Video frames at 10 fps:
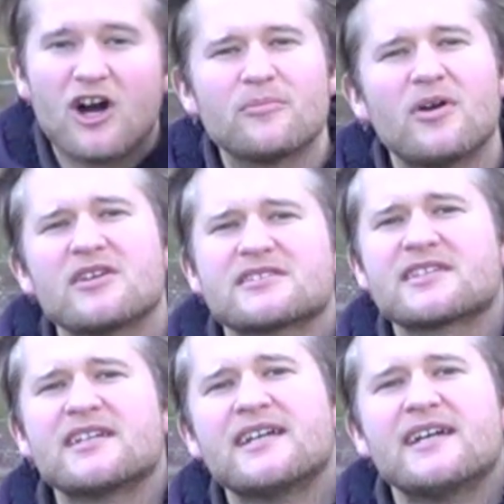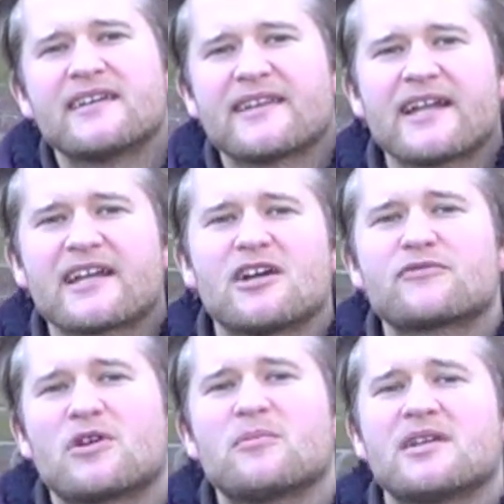compost that I got
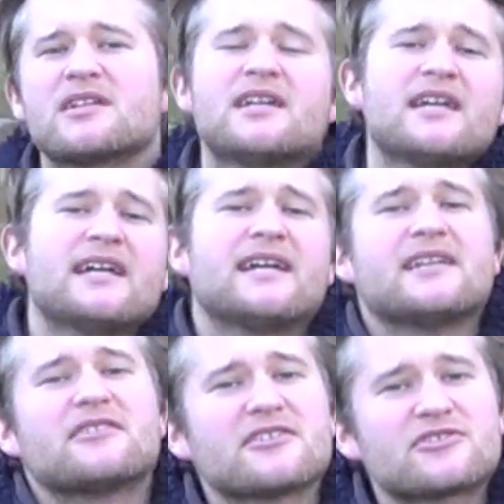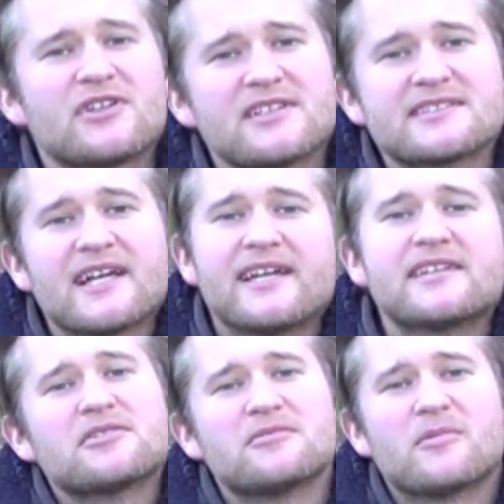from an industrial
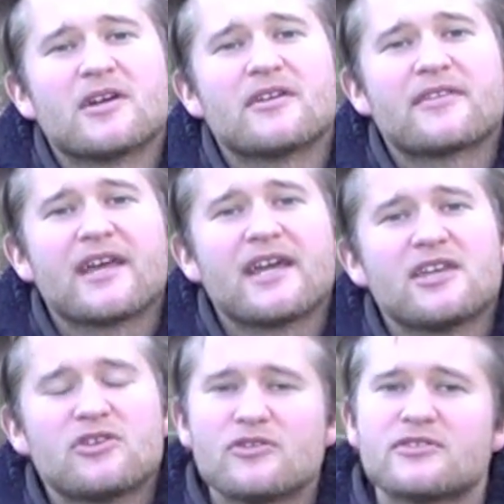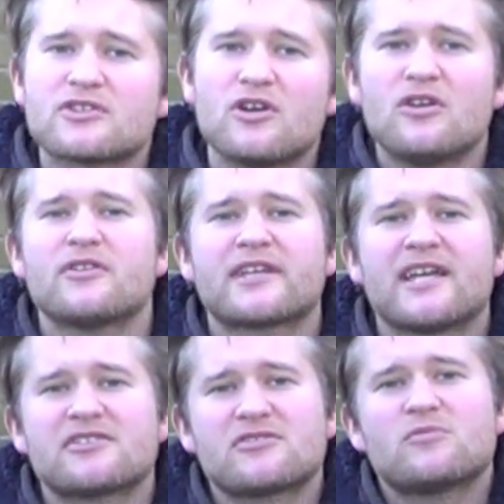site where they use all the
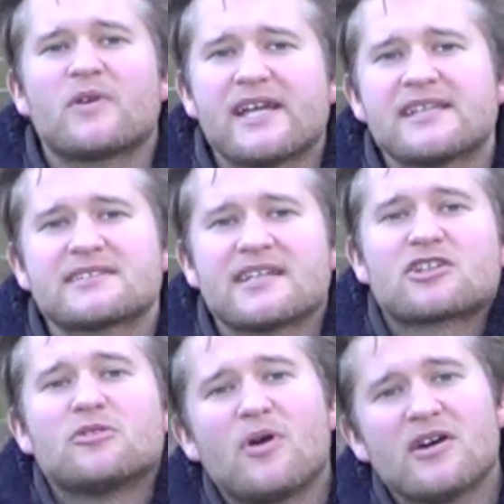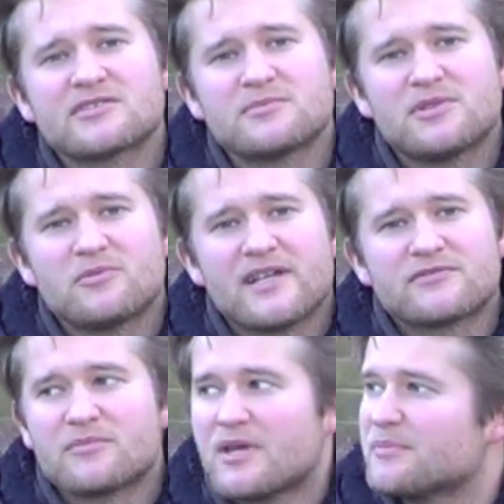kitchen waste and compostable
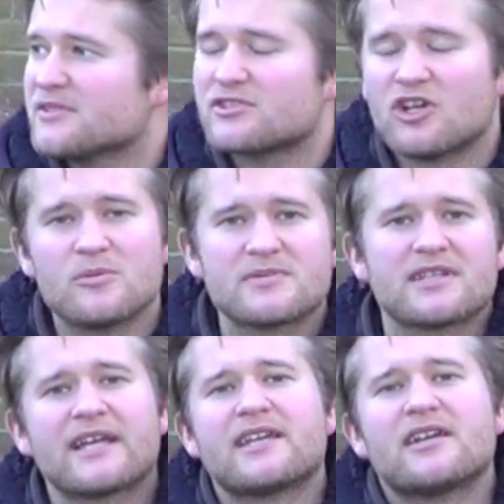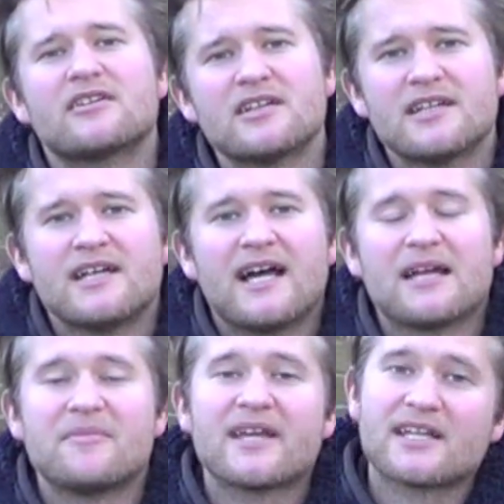waste from people's homes like here
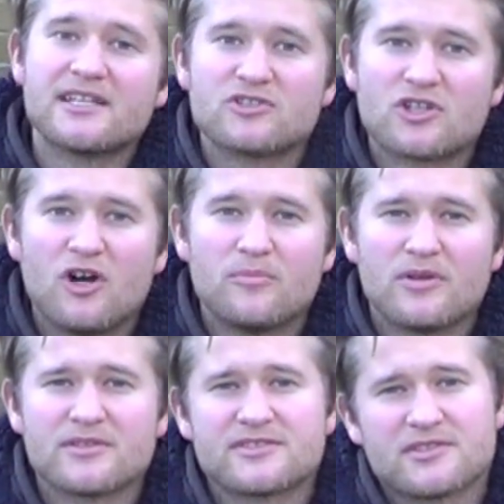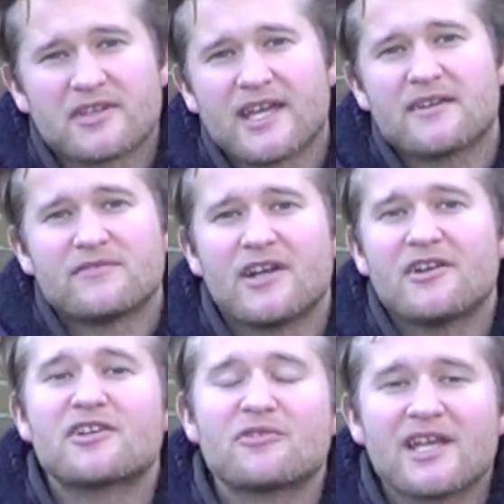and make it into compost. So again,
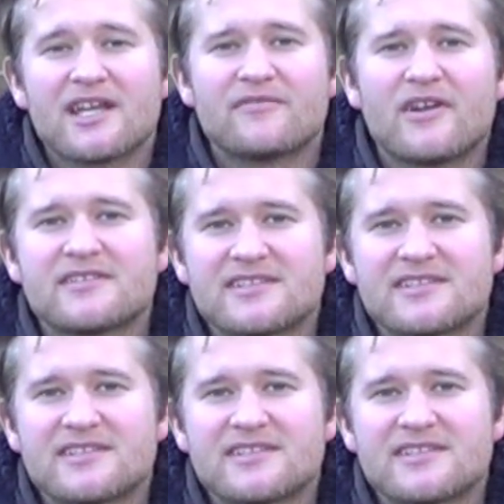very green, very